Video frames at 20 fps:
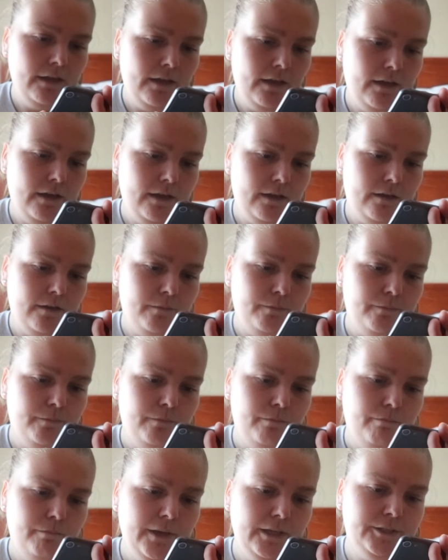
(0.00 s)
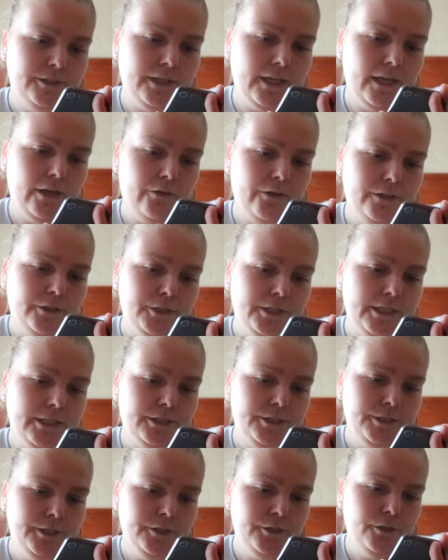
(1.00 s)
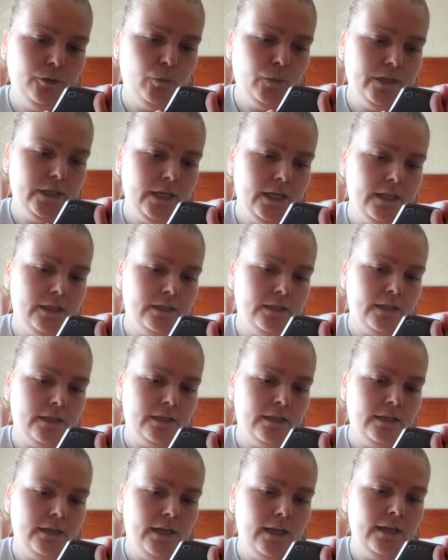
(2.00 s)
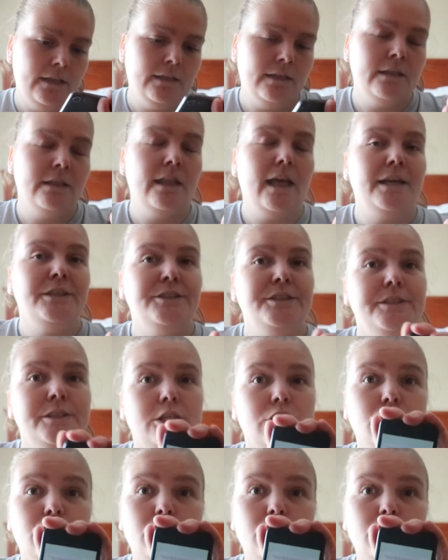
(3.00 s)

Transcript: Um, basic areas to consider when analyzing a